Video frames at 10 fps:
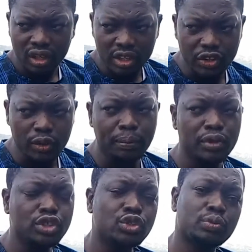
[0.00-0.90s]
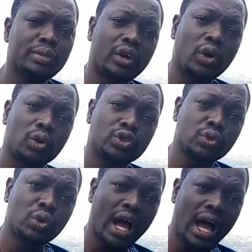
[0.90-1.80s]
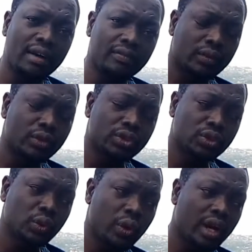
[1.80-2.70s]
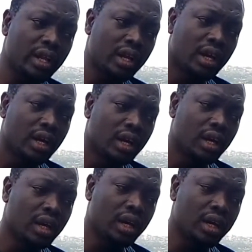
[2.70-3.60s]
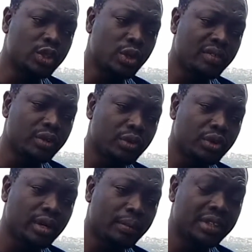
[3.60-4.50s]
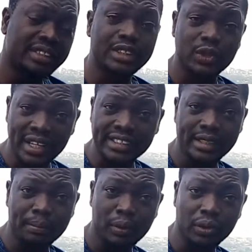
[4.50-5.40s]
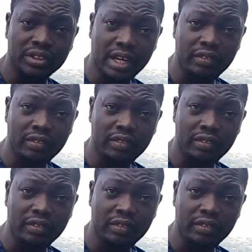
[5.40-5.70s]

A third point you might also have in traveling through the airport is a transit point. I